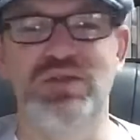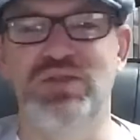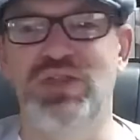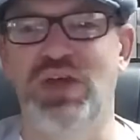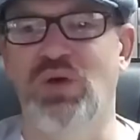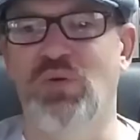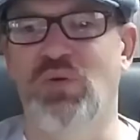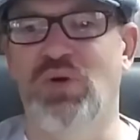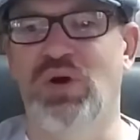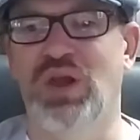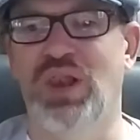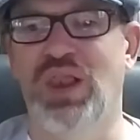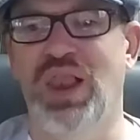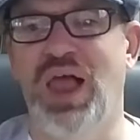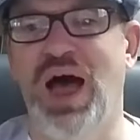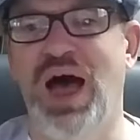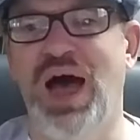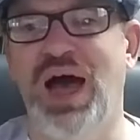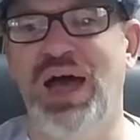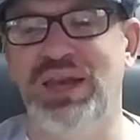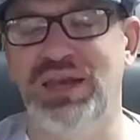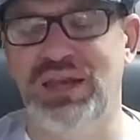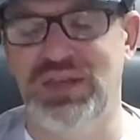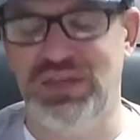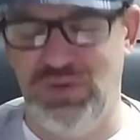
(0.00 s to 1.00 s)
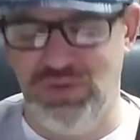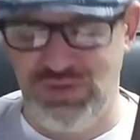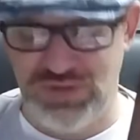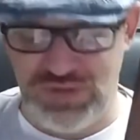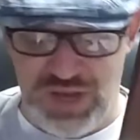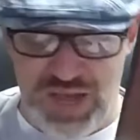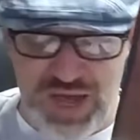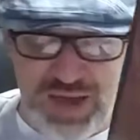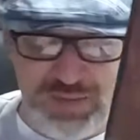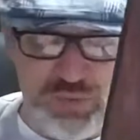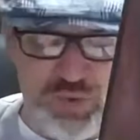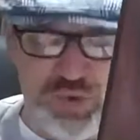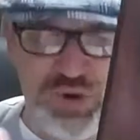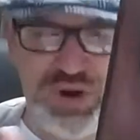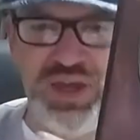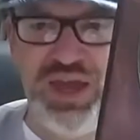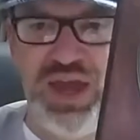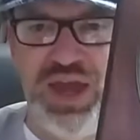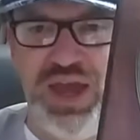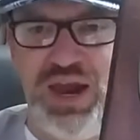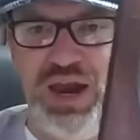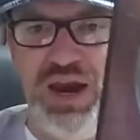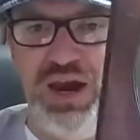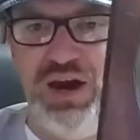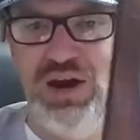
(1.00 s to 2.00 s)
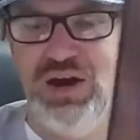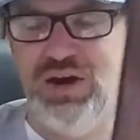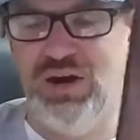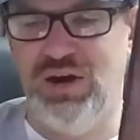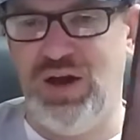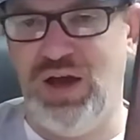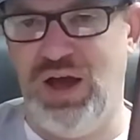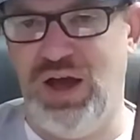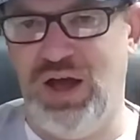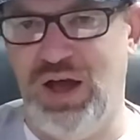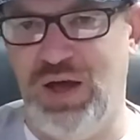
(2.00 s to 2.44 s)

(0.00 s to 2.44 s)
there was a lot more care